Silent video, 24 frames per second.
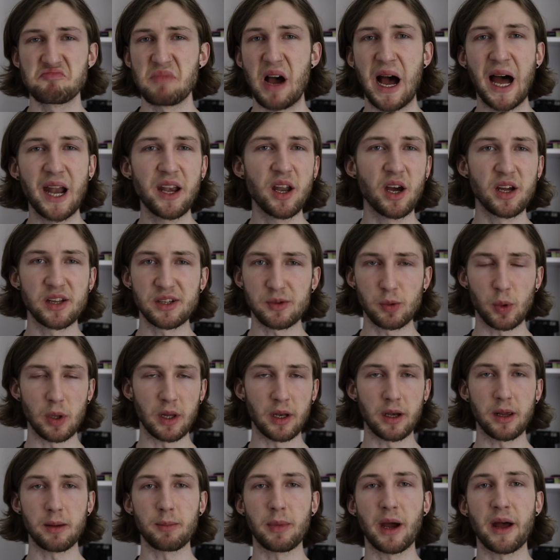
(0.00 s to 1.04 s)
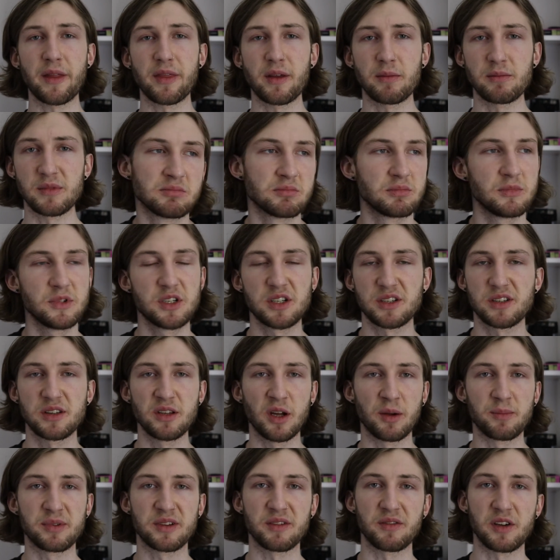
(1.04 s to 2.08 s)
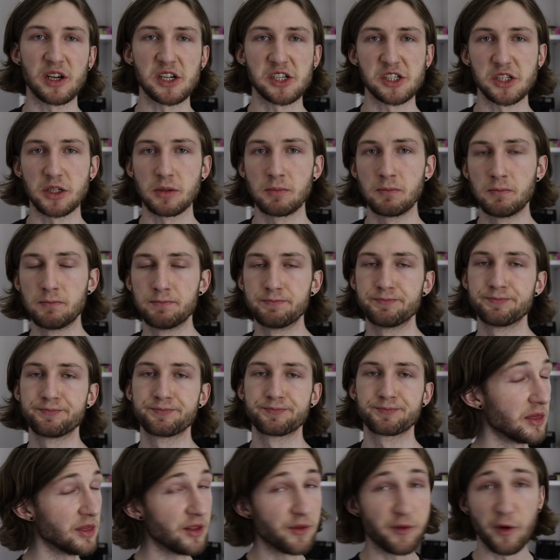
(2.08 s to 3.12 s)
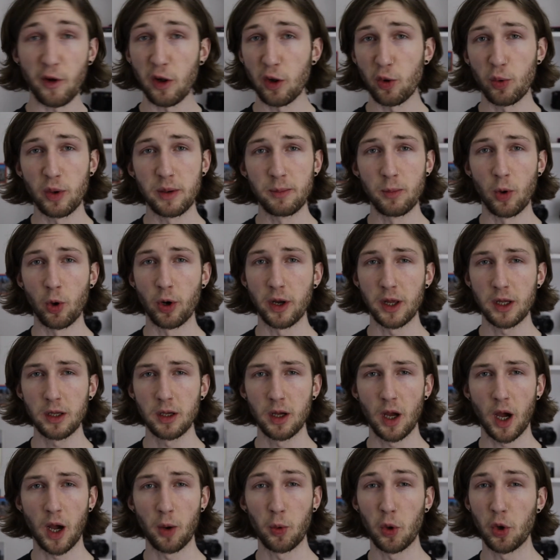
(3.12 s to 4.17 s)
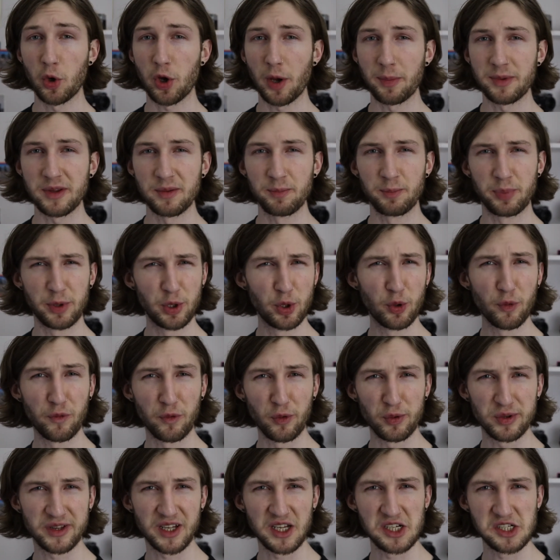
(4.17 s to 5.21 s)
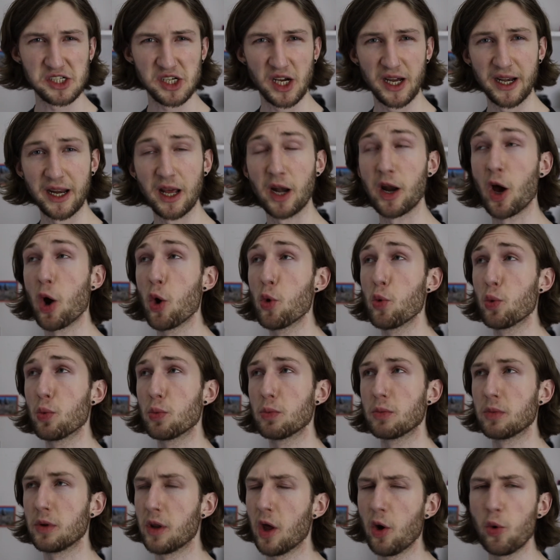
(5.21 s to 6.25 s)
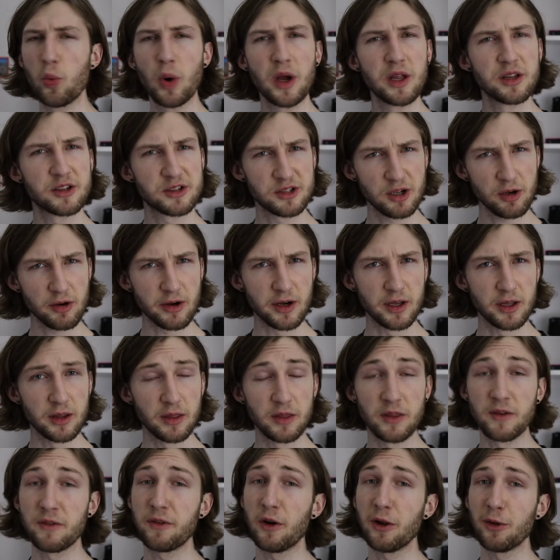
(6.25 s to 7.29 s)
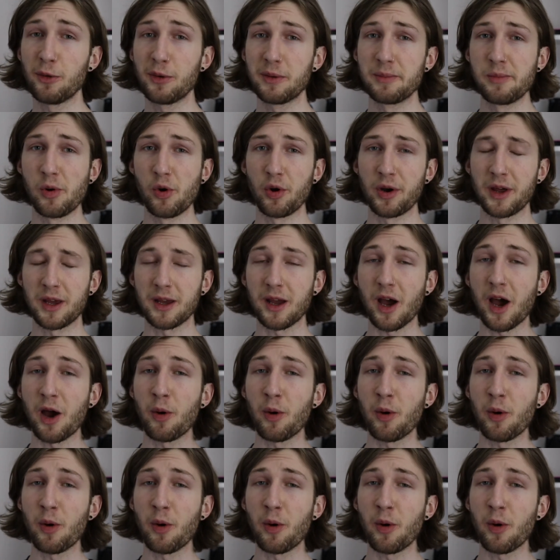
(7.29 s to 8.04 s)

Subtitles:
a nice quality about them. Just an observation. The following morning, I woke up to beautiful sunshine, and the following morning I